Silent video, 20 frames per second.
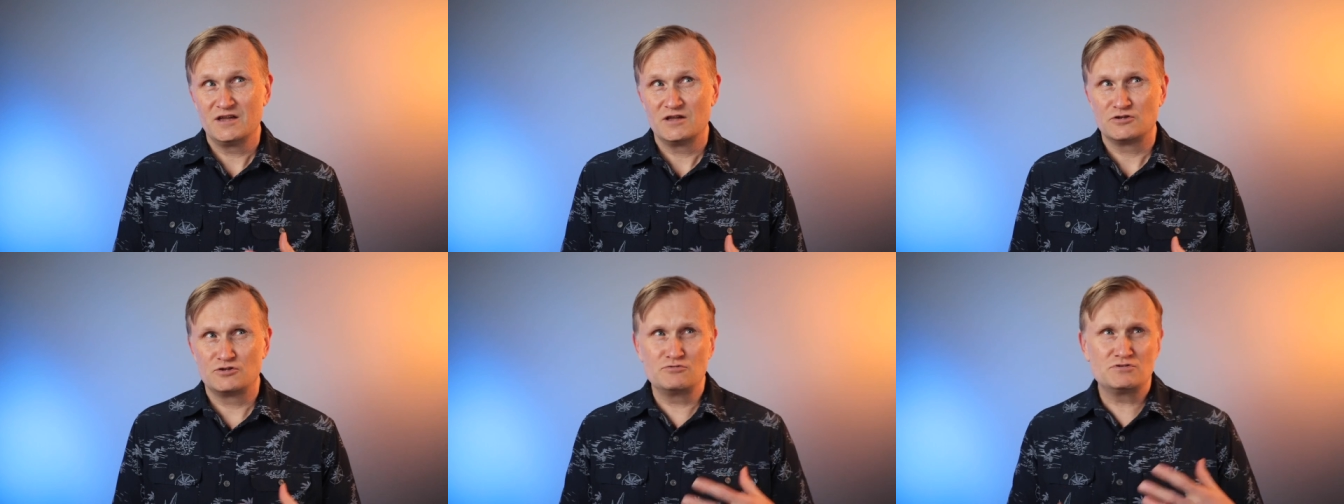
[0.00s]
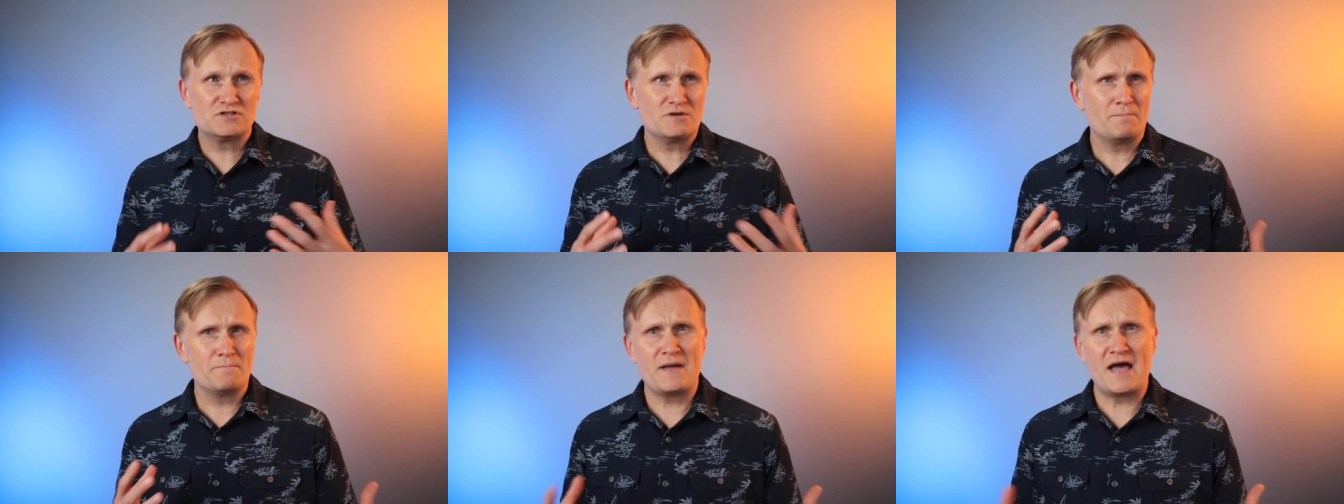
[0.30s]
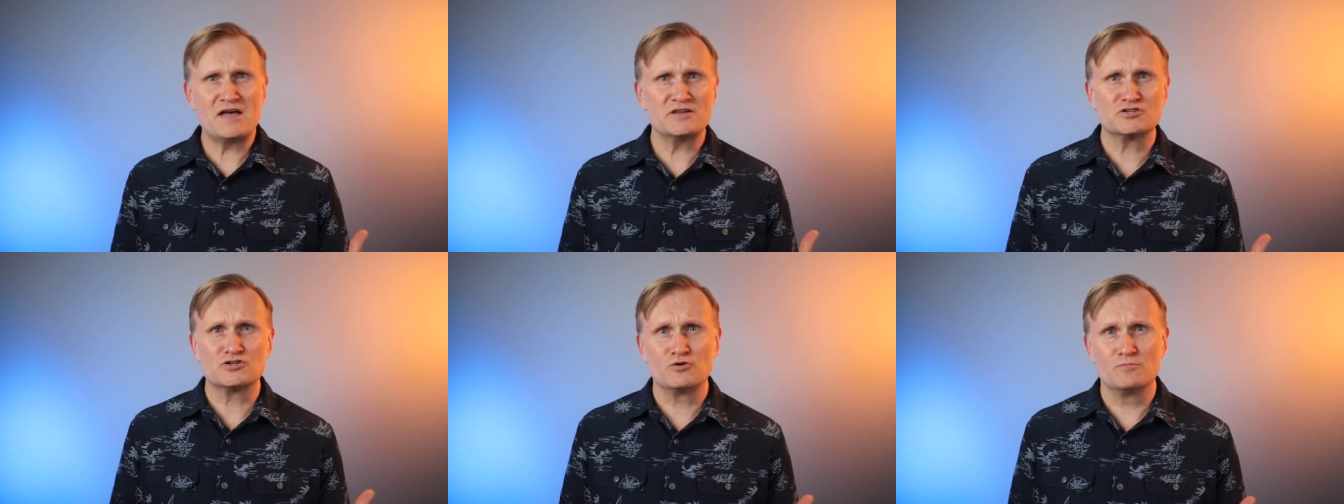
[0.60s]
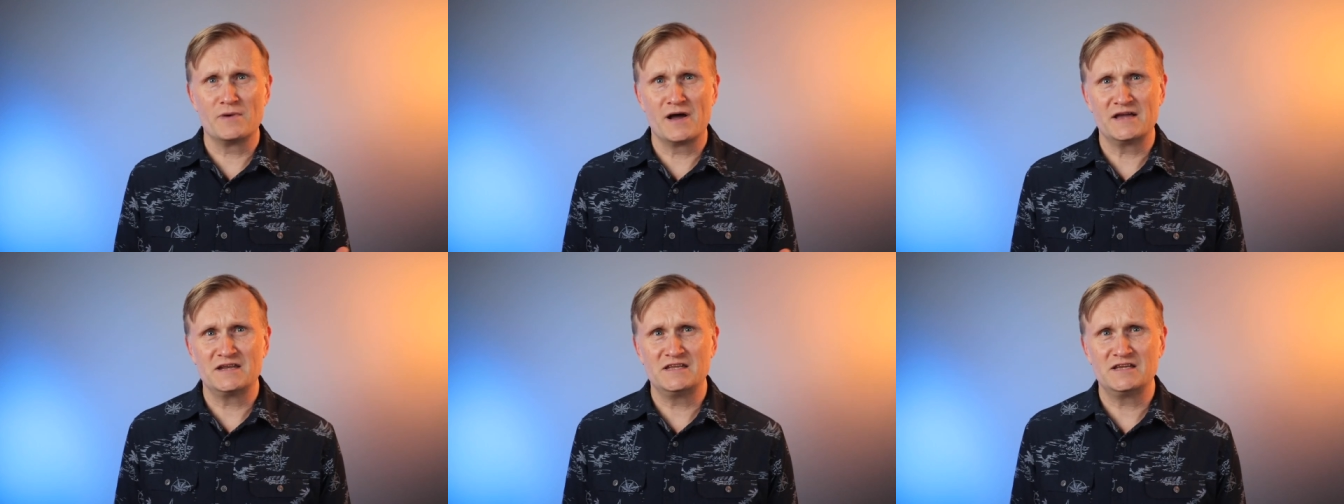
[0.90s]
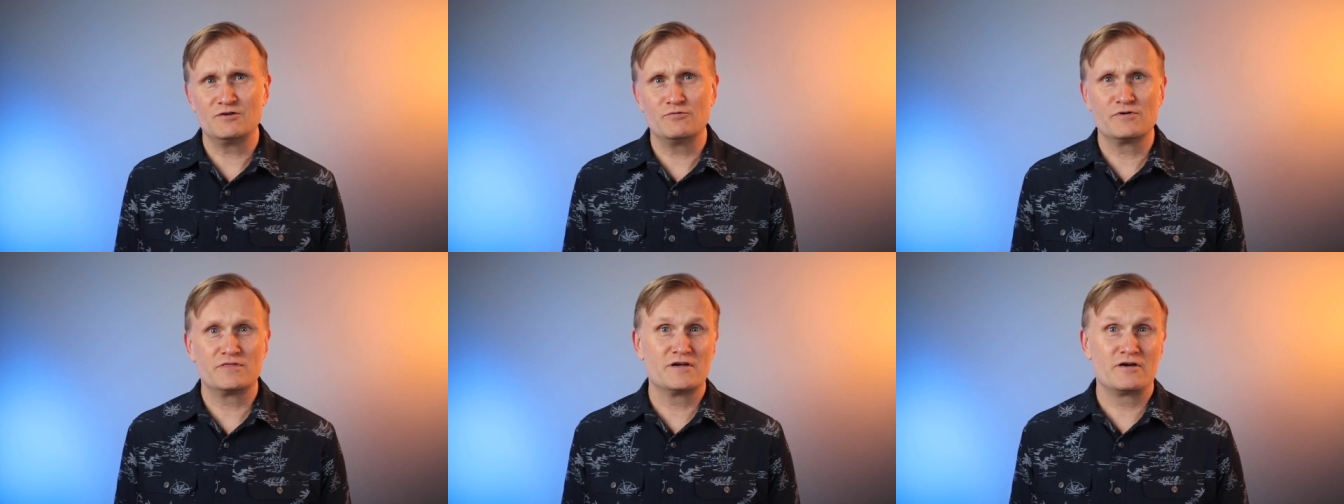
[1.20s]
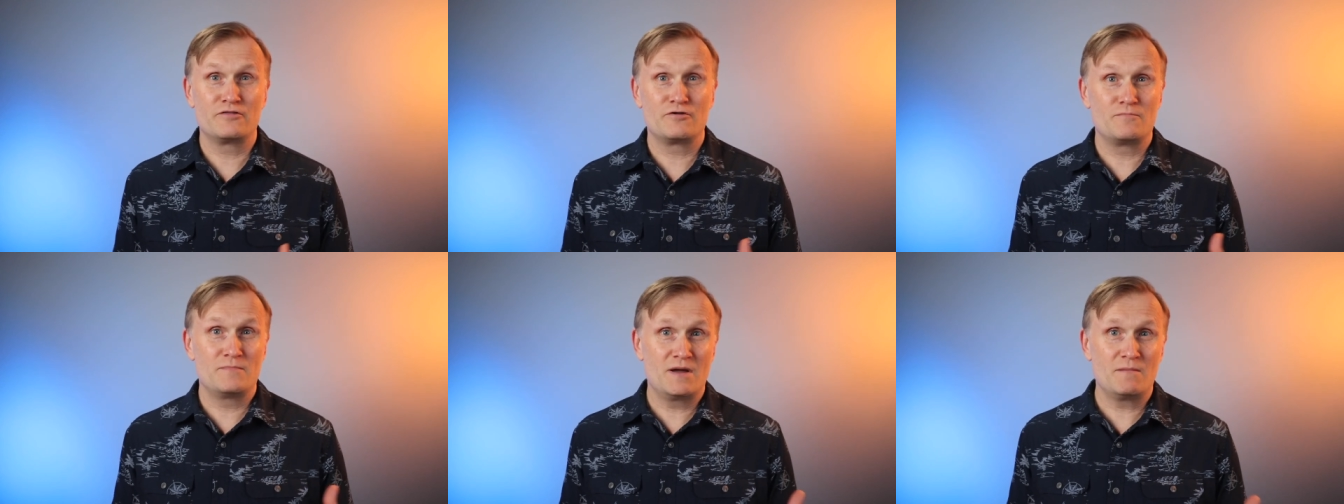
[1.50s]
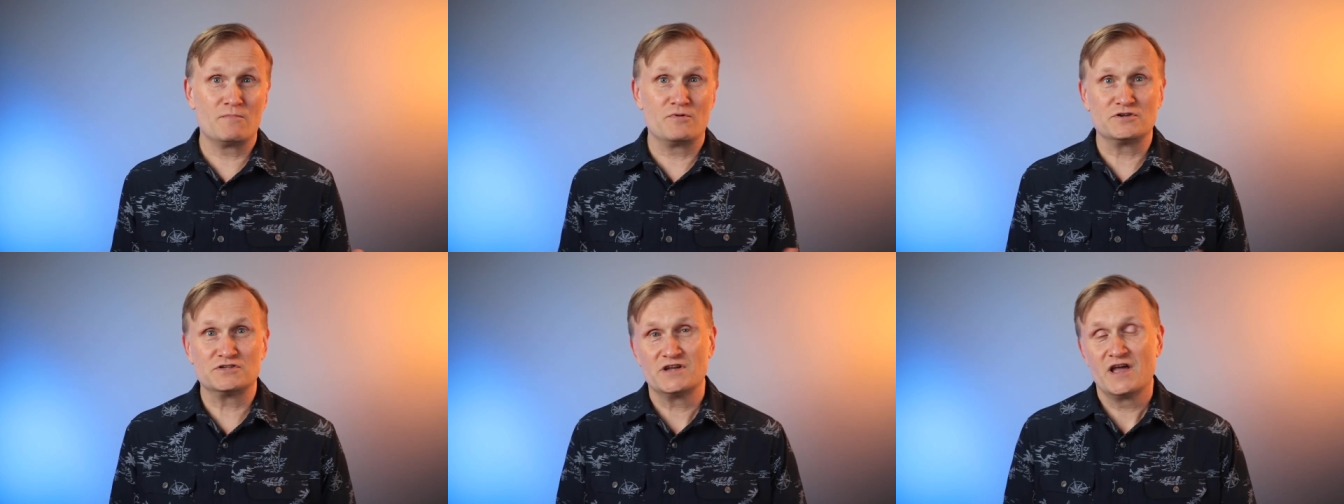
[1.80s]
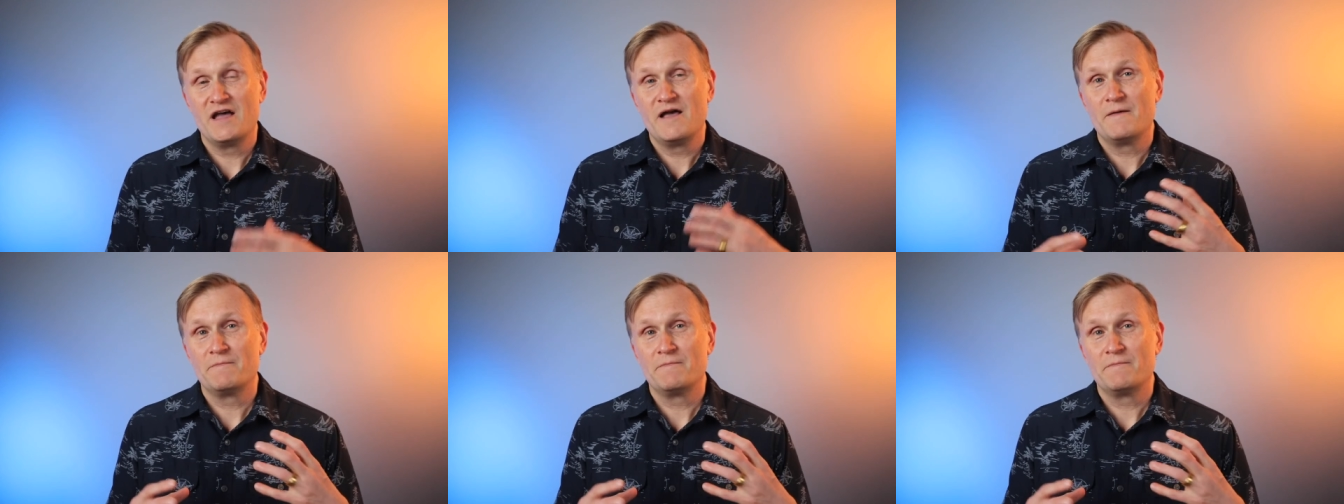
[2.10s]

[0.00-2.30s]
do some masterminding with other members.